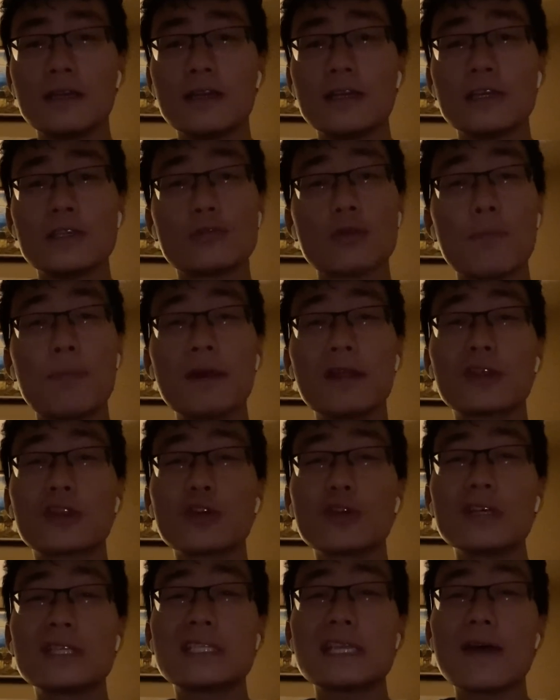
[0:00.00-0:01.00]
So I picked
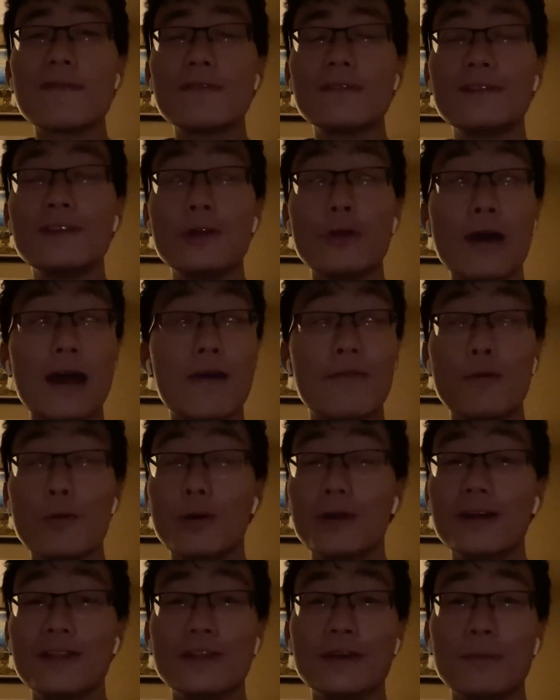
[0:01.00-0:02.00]
37.
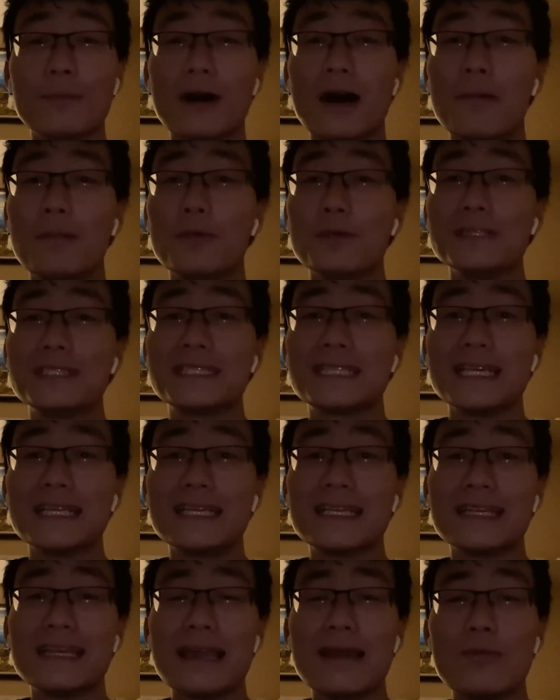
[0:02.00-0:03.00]
Everyone and their mama was
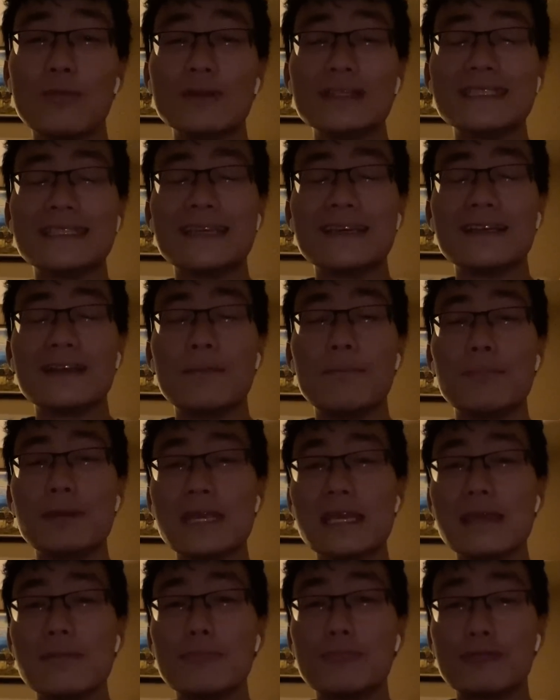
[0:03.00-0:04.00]
thinking it was gonna
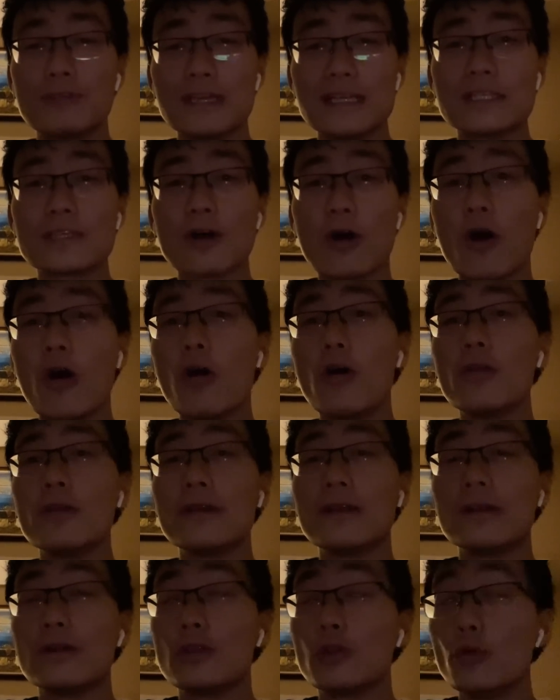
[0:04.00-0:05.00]
be Breece Hall,
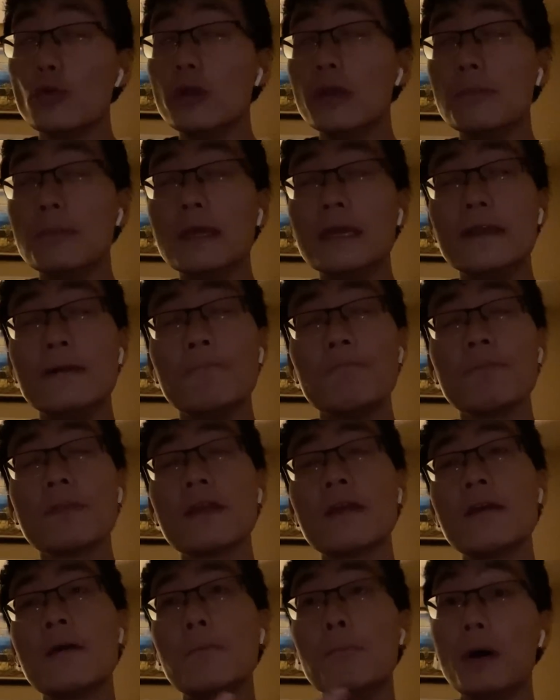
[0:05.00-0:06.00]
including me.
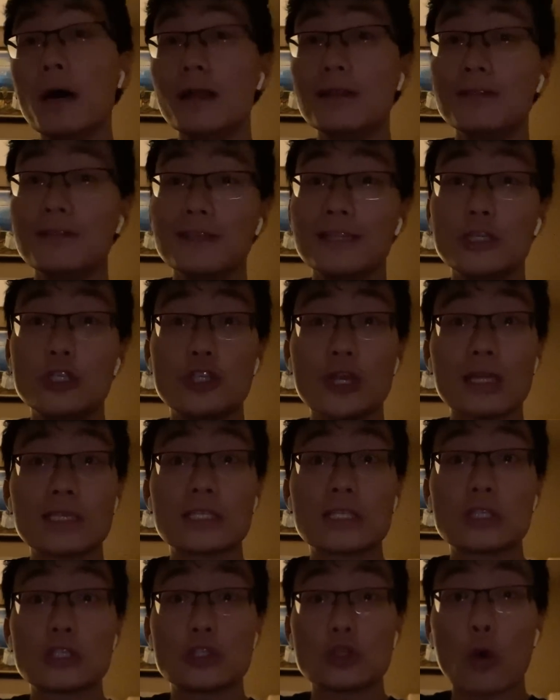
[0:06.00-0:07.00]
But the Jets
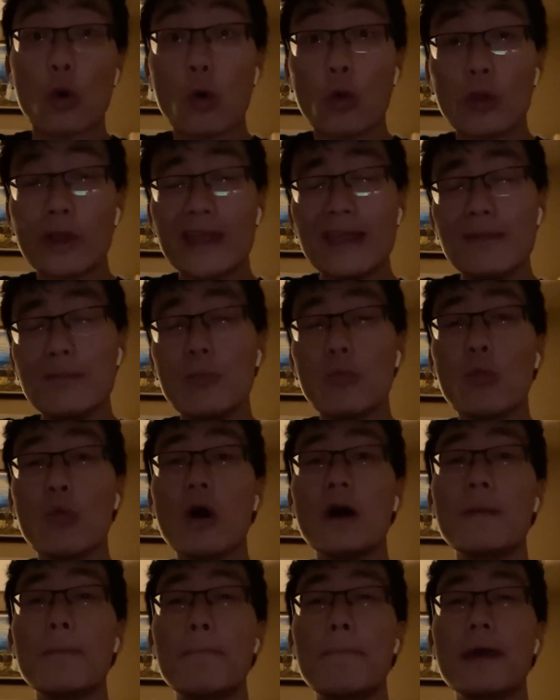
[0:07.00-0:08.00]
stole him
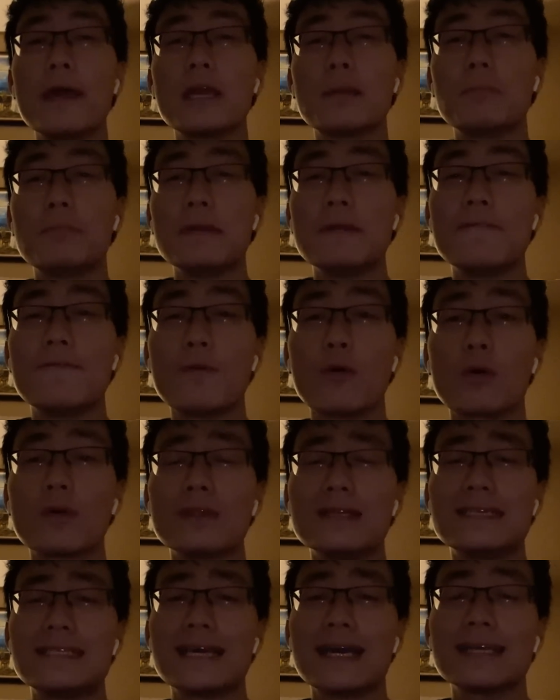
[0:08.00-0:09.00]
one pick before
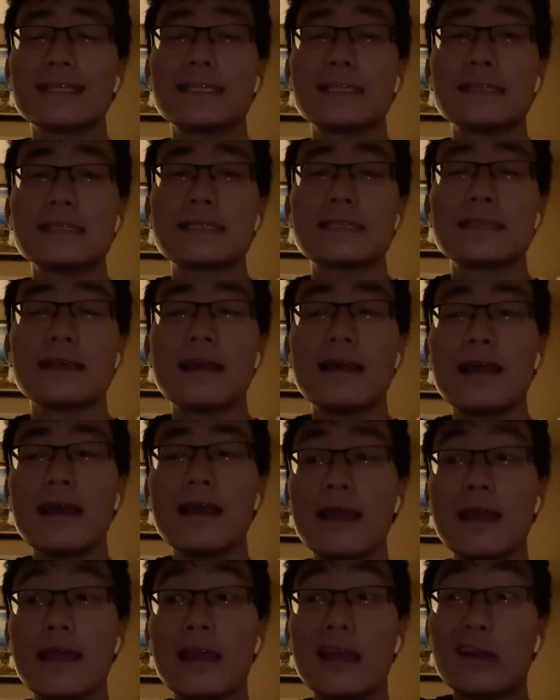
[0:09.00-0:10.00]
the Texans.
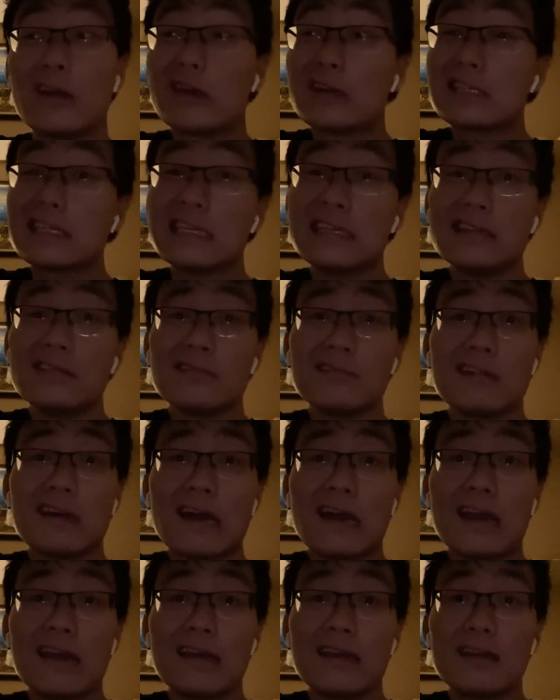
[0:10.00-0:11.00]
And honestly,
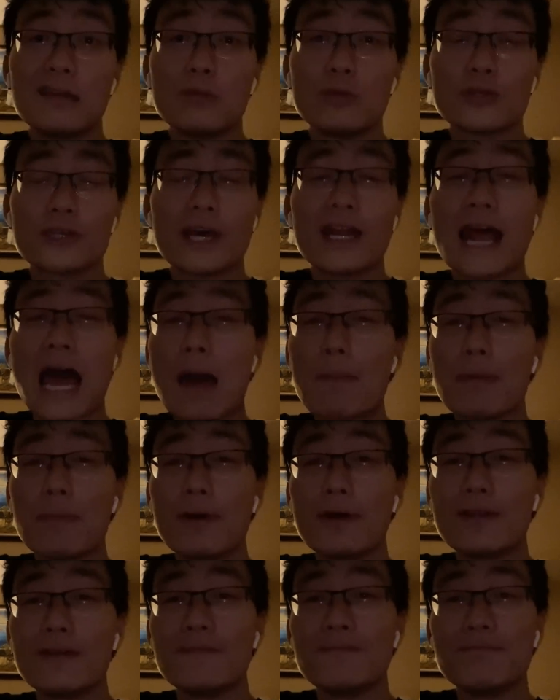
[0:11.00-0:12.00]
I was kind of happy
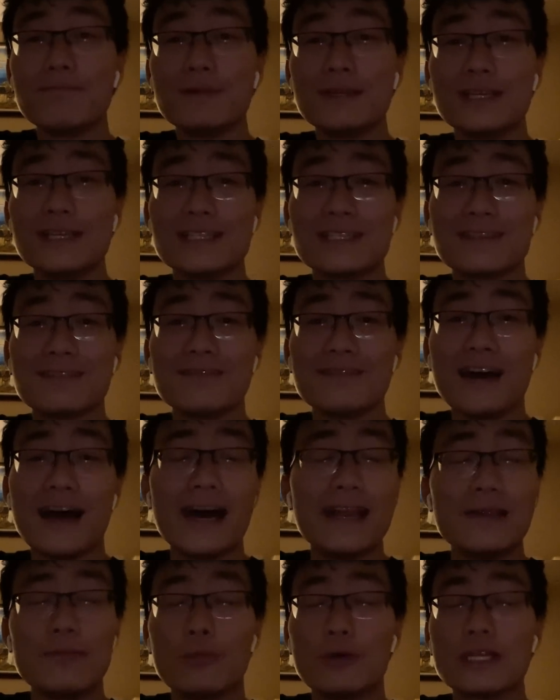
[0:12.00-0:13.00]
about it because I
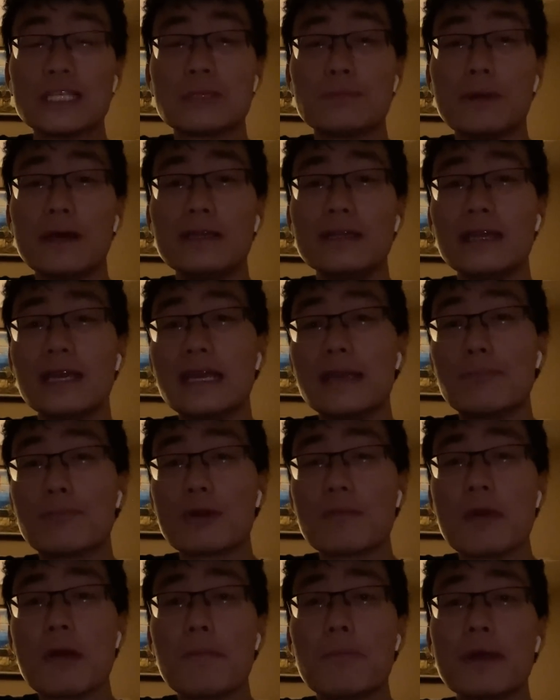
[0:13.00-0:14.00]
didn't want to spend a
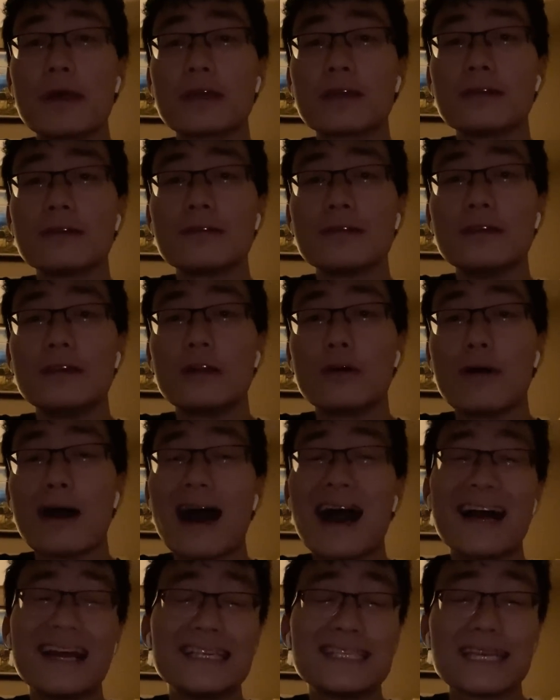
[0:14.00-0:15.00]
premium pick, a
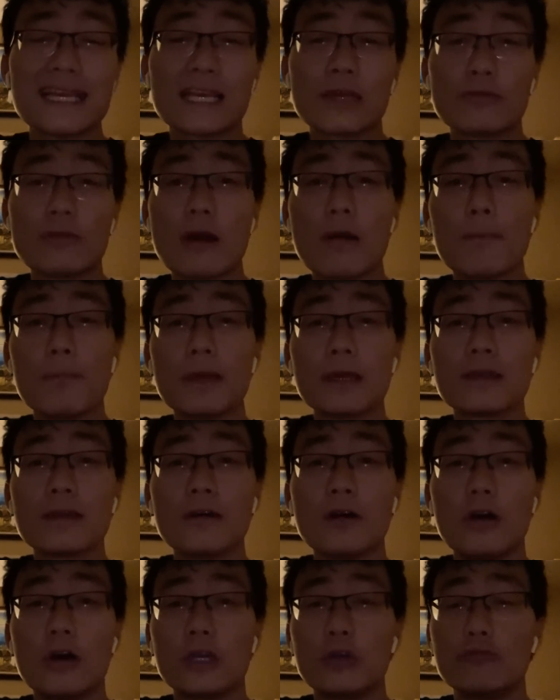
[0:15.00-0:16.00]
high second round pick
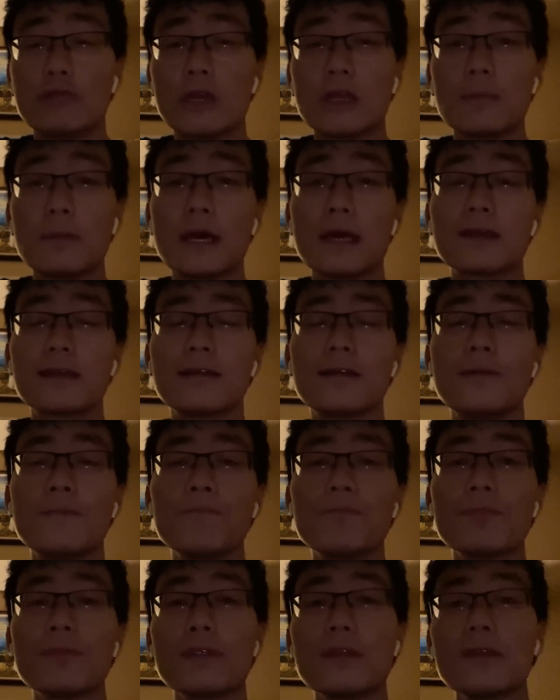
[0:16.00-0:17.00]
on a running back.
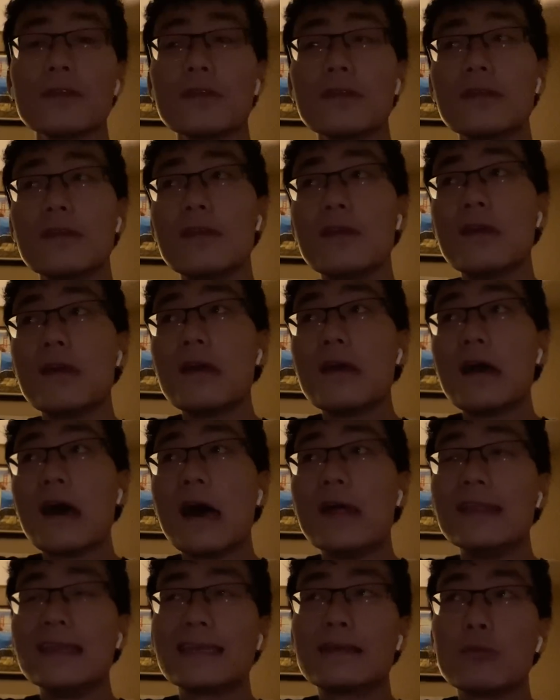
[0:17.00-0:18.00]

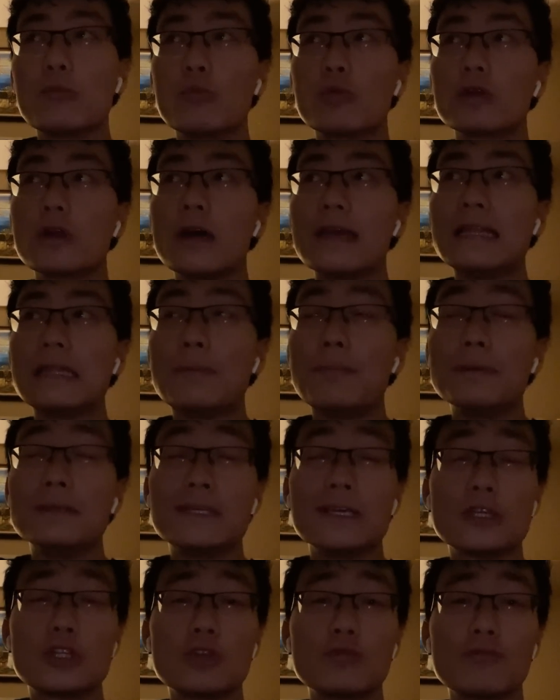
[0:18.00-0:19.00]
I think we're not in the
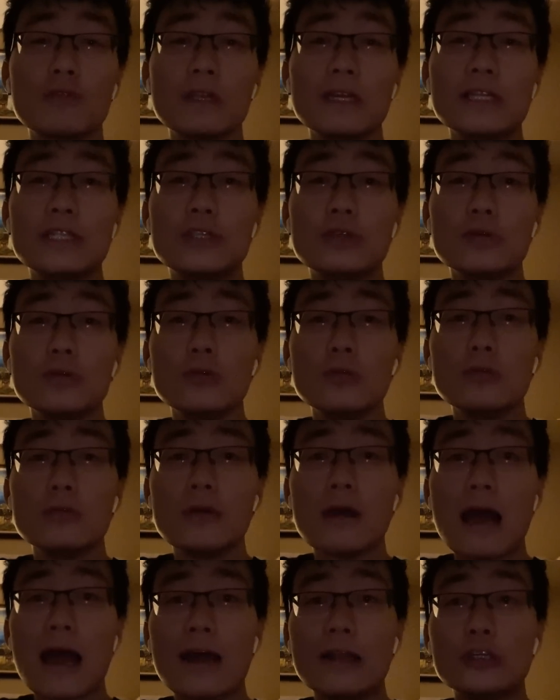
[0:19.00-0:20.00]
position really to
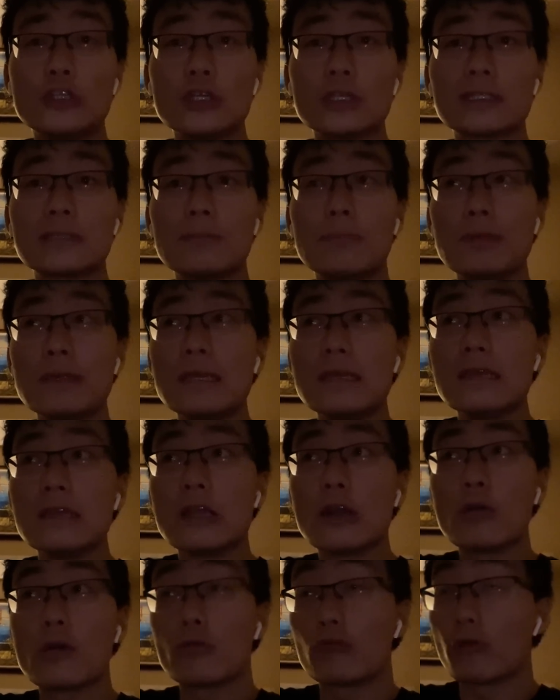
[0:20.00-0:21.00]
just be,
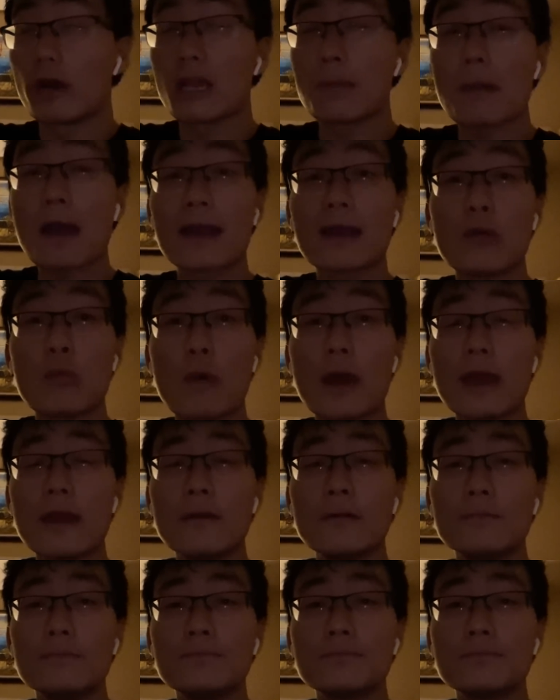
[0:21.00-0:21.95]
a running back away.